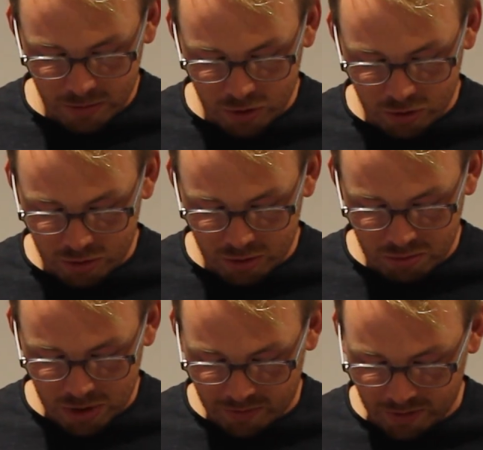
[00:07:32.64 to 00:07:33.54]

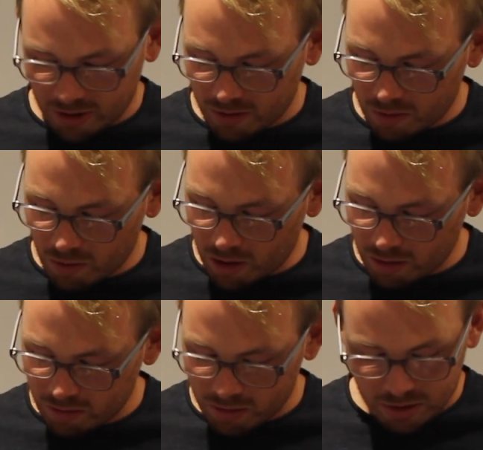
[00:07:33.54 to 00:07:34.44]
I think,
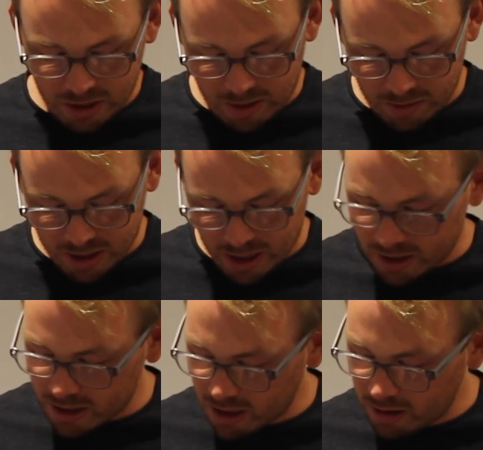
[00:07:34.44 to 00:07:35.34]
what, same design
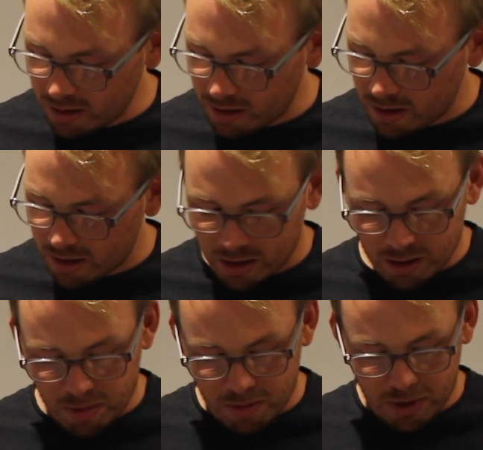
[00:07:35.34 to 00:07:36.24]
is it? It's
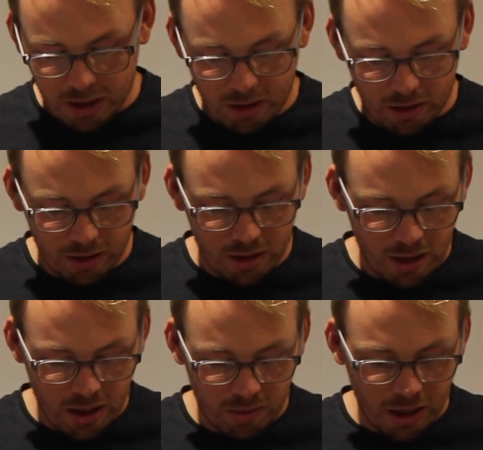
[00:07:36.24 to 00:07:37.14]
a bit bigger on this
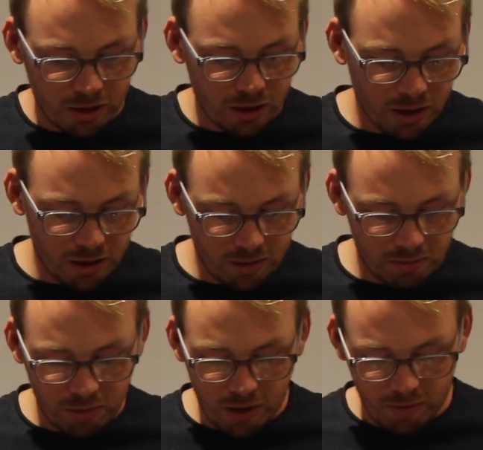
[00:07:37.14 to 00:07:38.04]
label actually, a
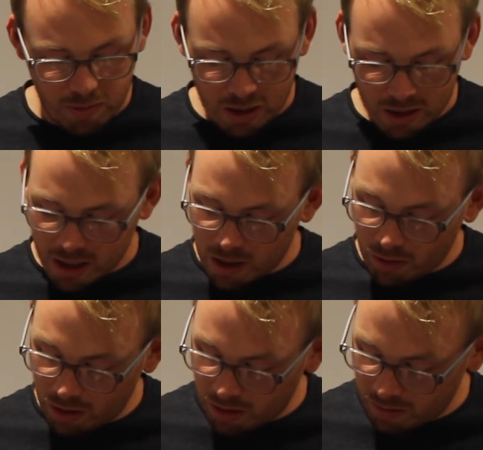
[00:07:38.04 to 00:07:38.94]
bit of a bigger label.